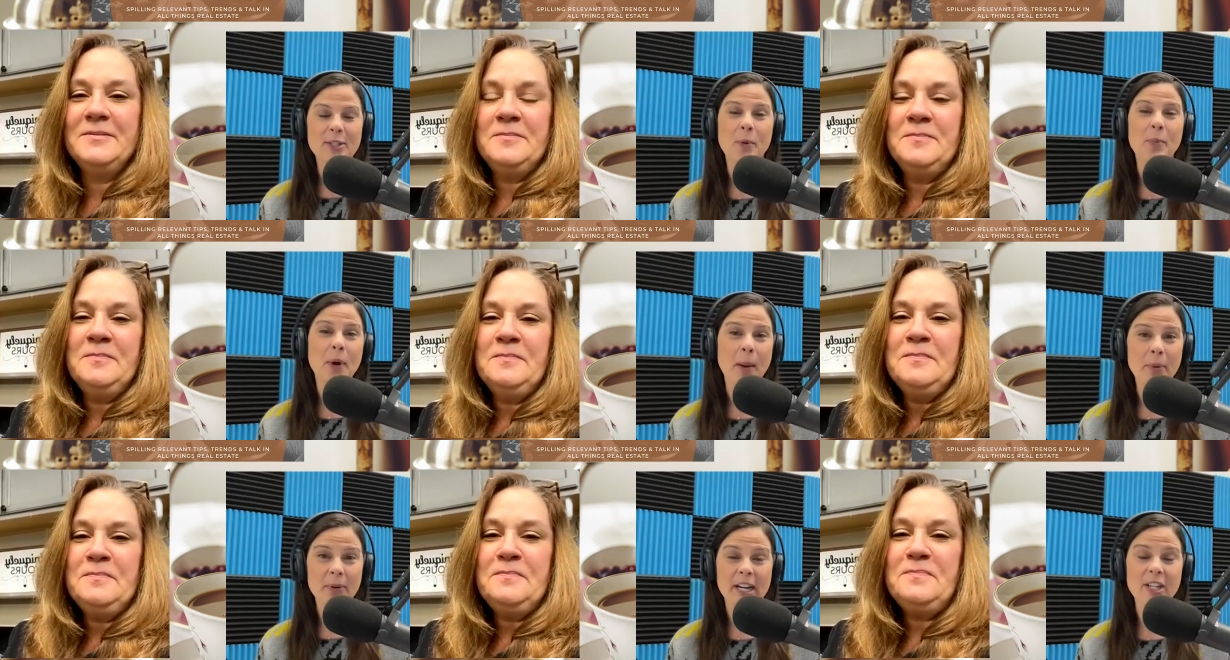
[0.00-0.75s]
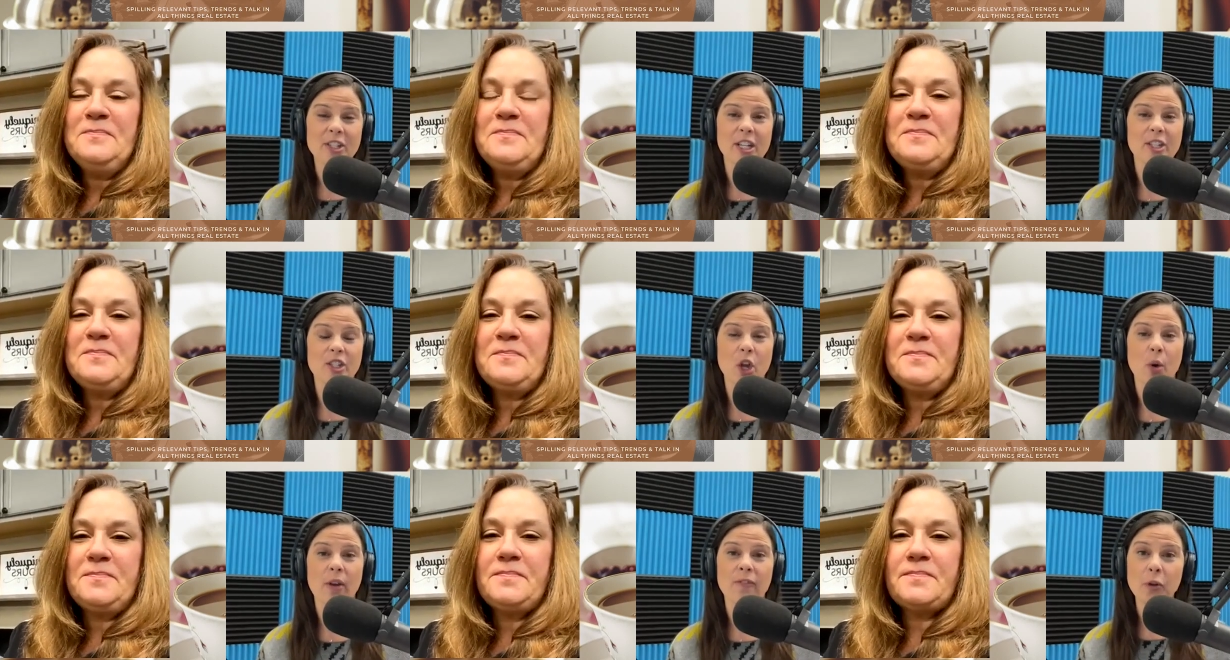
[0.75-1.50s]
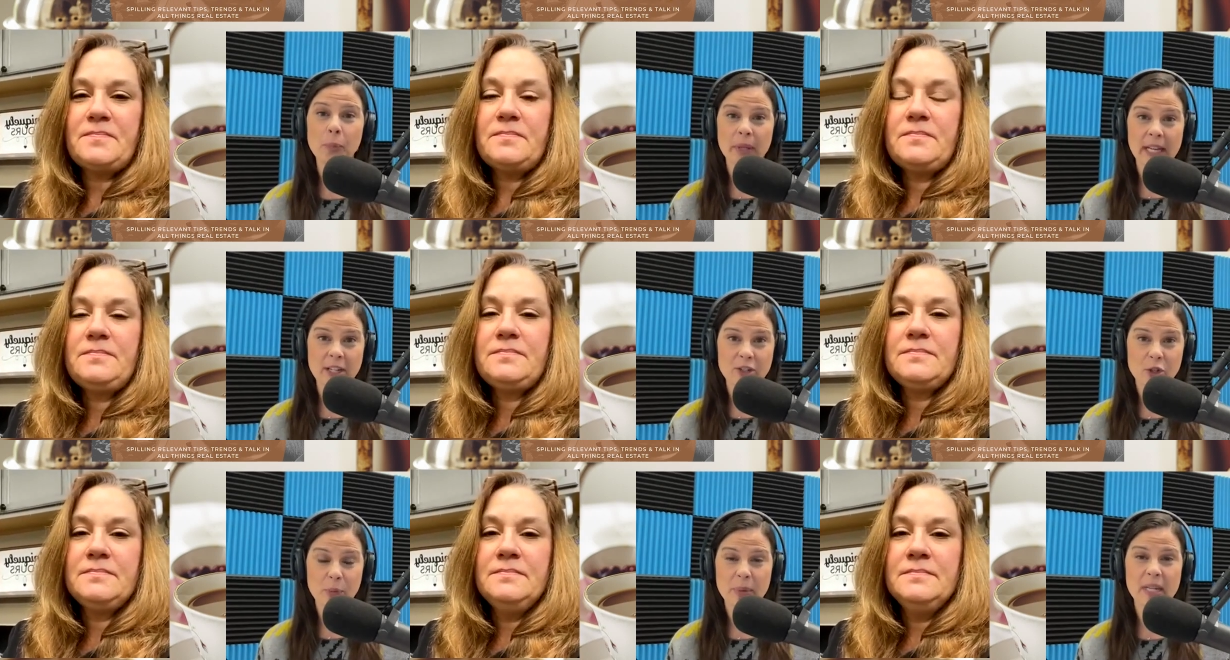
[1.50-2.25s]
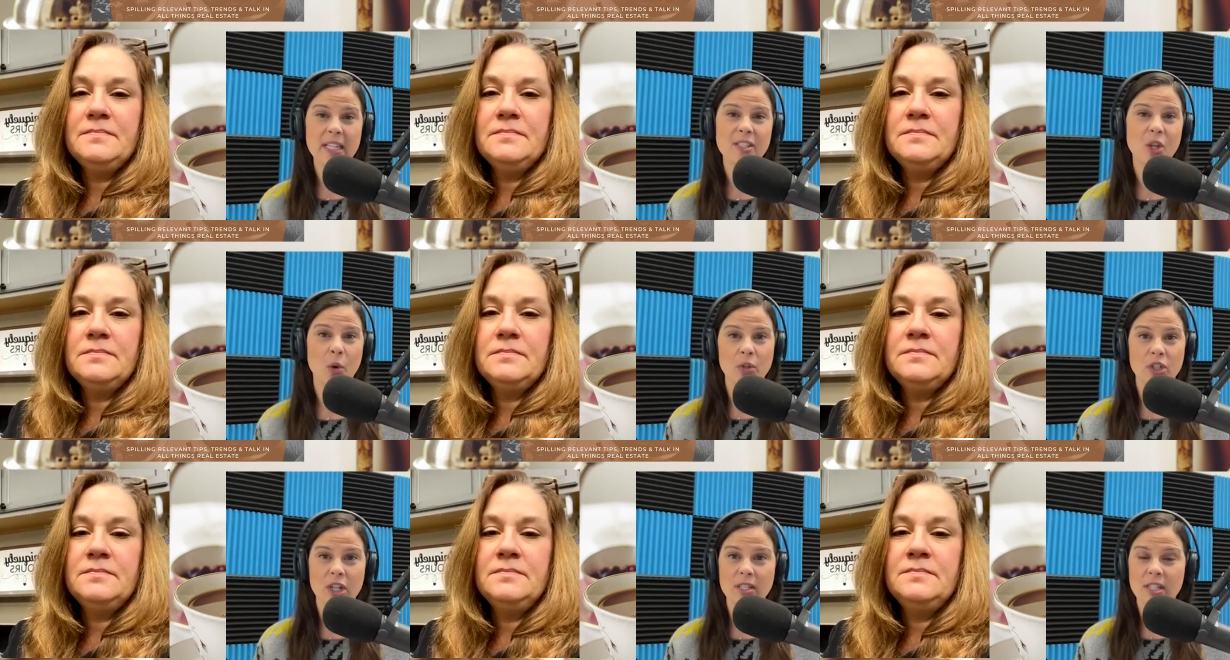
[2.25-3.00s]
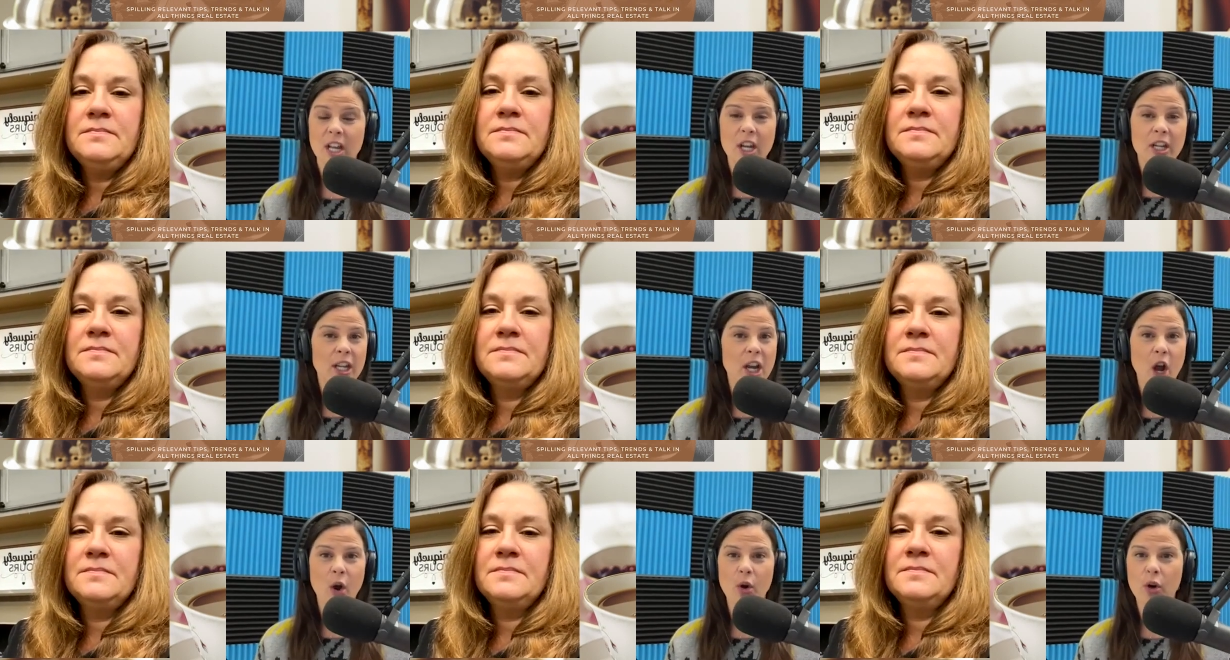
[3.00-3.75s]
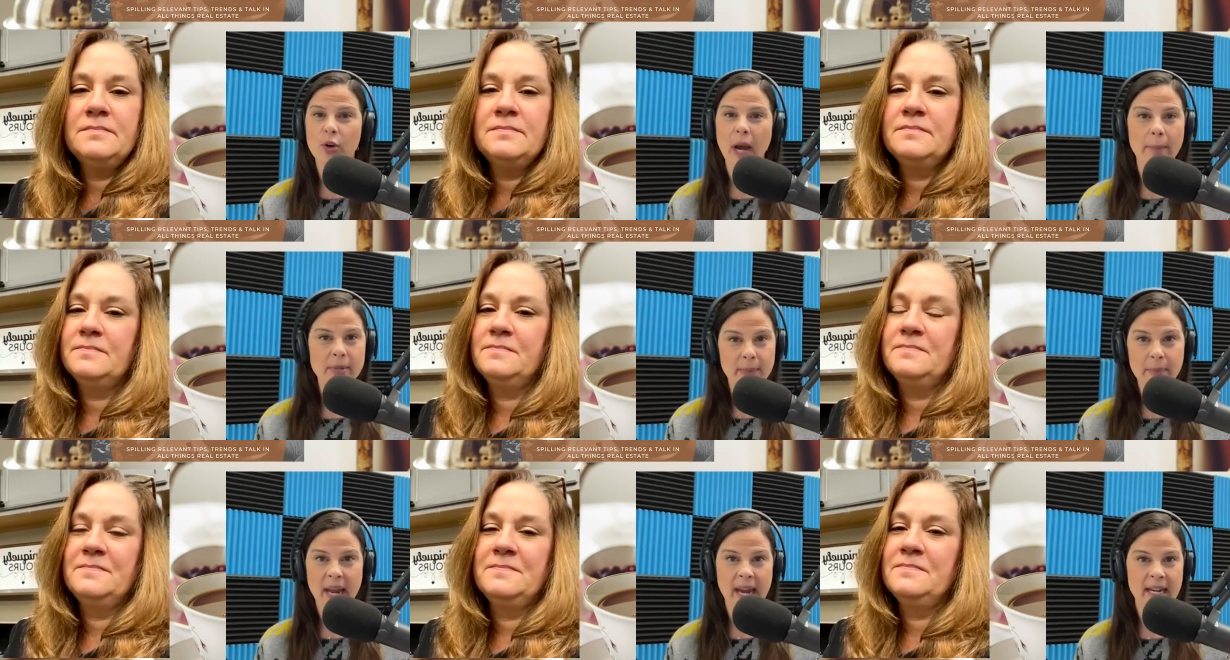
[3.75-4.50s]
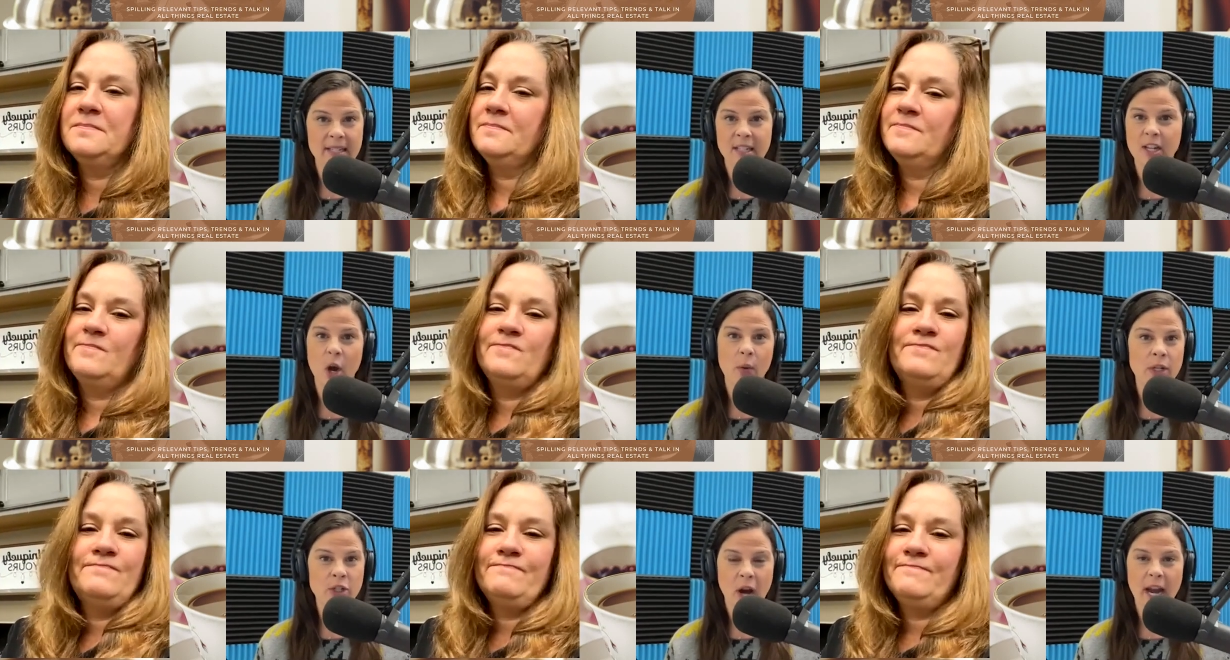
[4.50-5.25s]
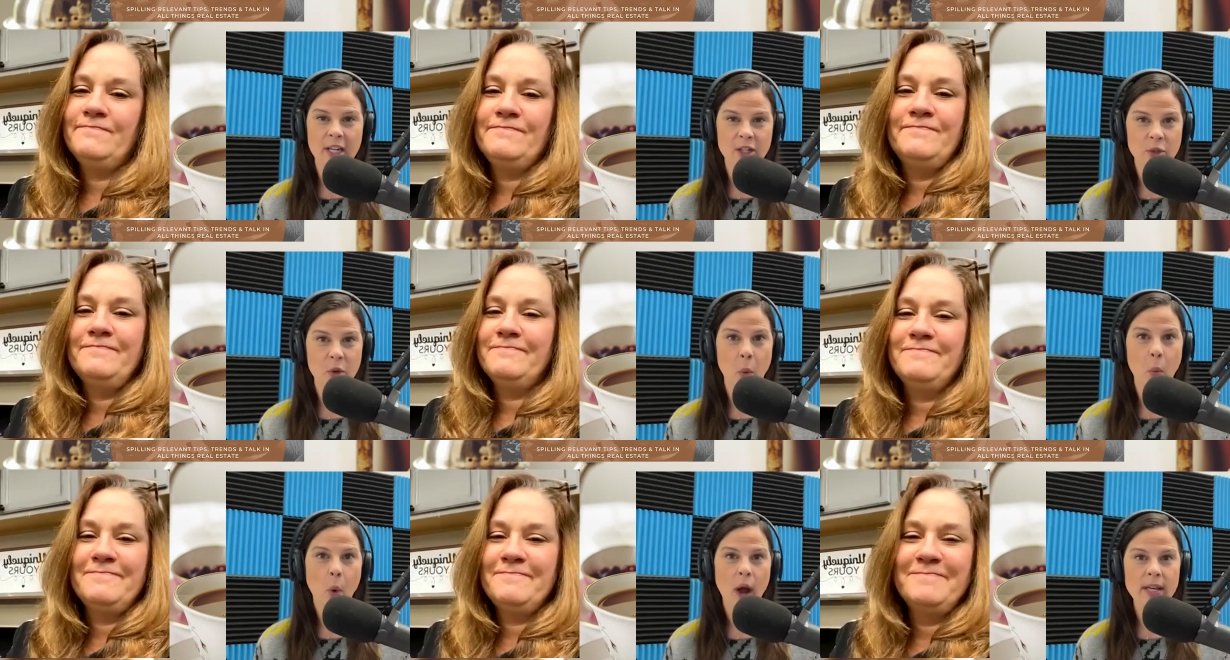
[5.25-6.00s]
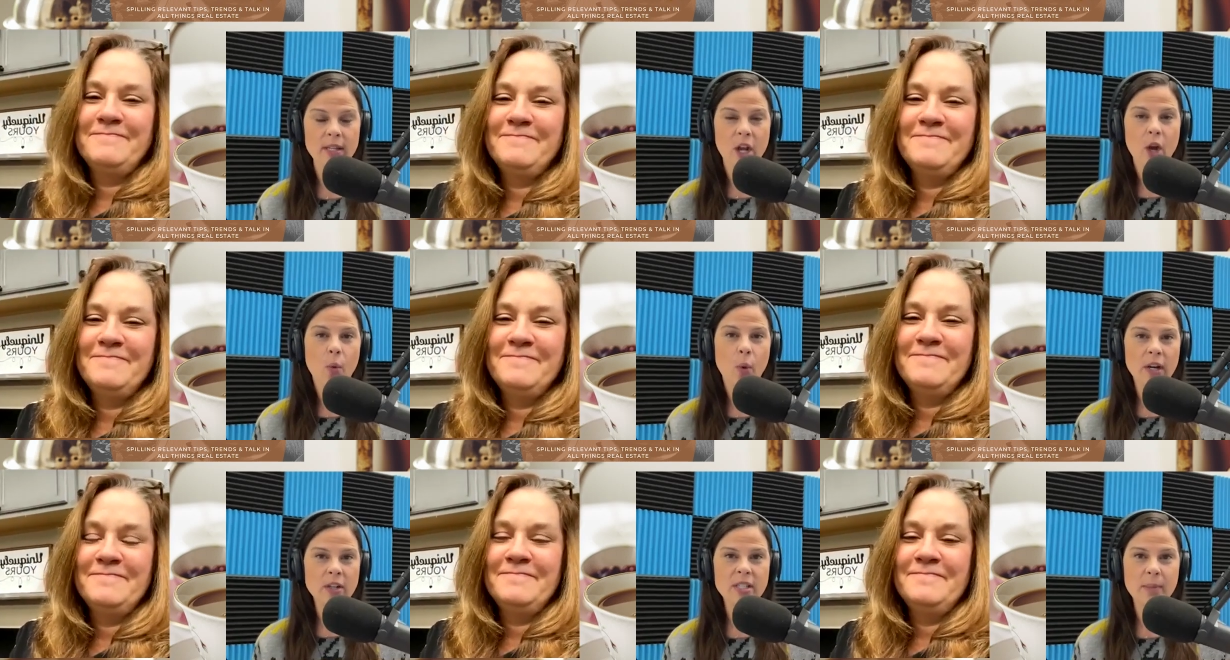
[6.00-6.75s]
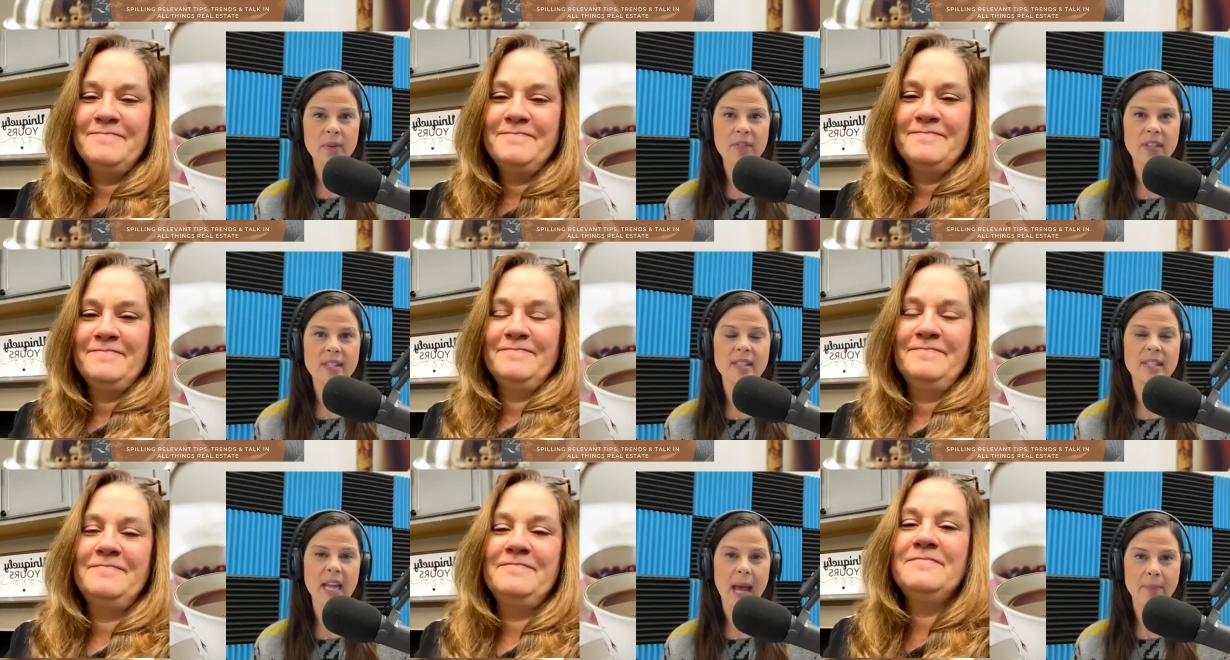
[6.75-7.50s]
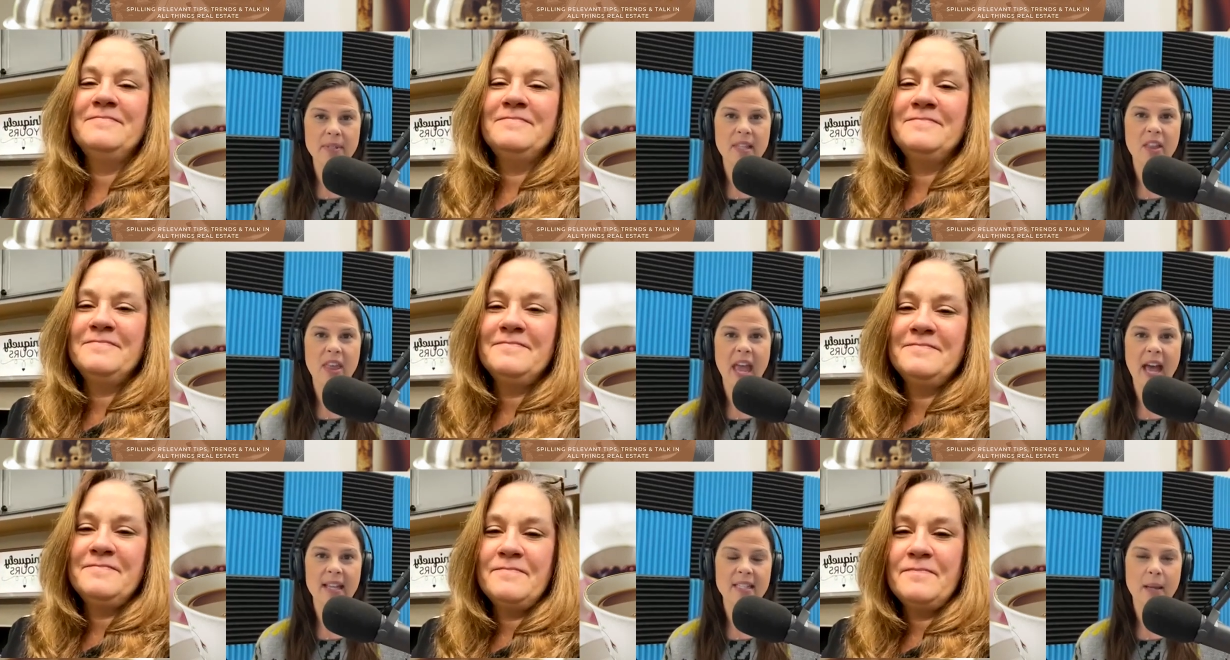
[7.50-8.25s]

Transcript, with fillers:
Speaker 1: So preparation. So if you plan to do a piece, don't just, you know, grab some paint and go and try and do it. What what are some of the steps that